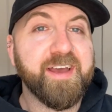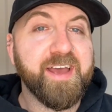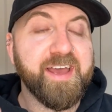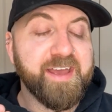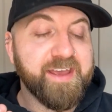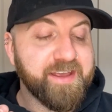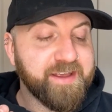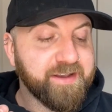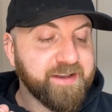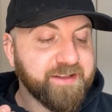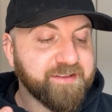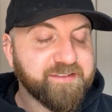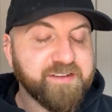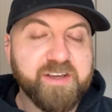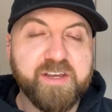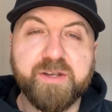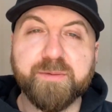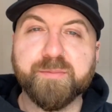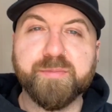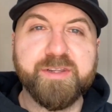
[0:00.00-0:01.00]
And it's
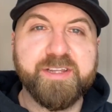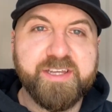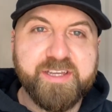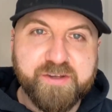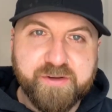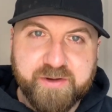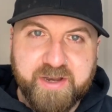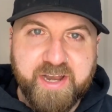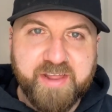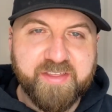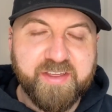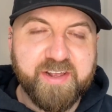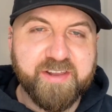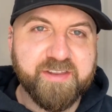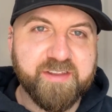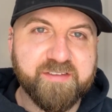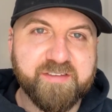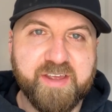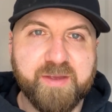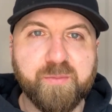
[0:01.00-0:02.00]
not going to bleed or anything
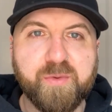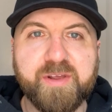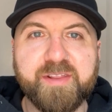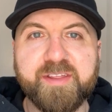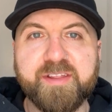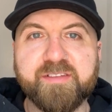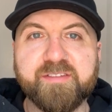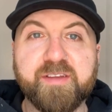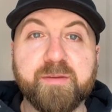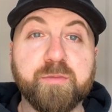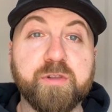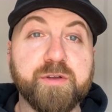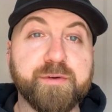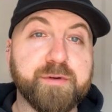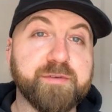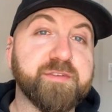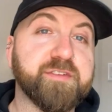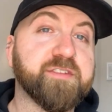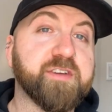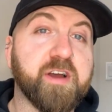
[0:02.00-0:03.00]
in the same way that some
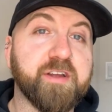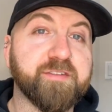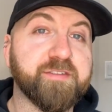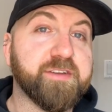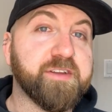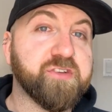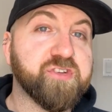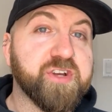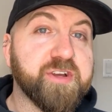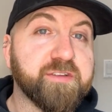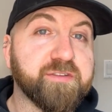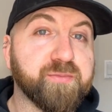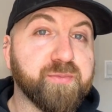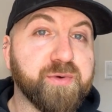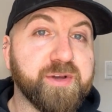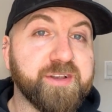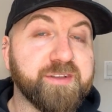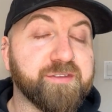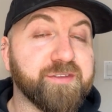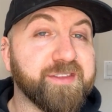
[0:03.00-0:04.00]
lower viscosity gels
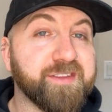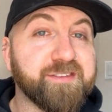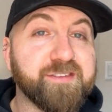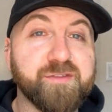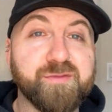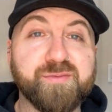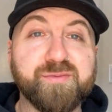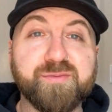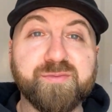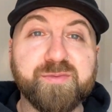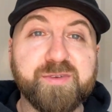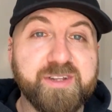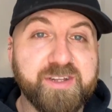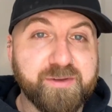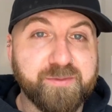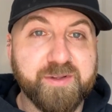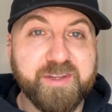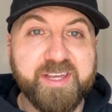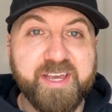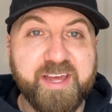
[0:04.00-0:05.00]
would. So this is
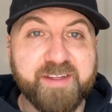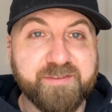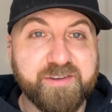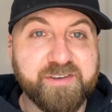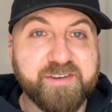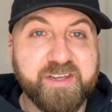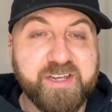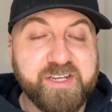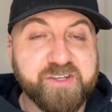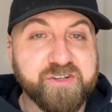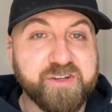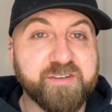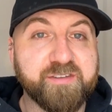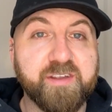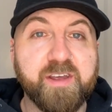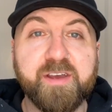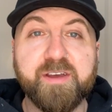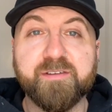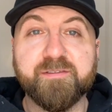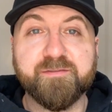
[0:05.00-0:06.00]
really, really
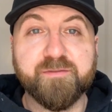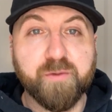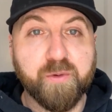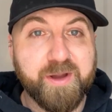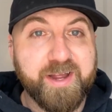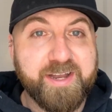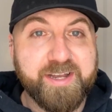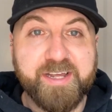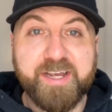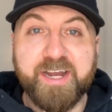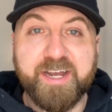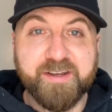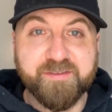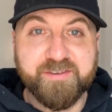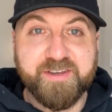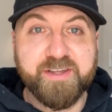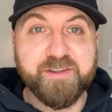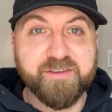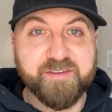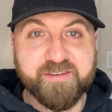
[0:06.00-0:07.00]
advantageous for any kind
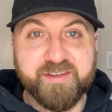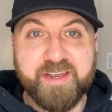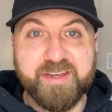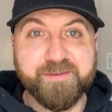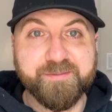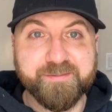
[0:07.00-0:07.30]
of nail design.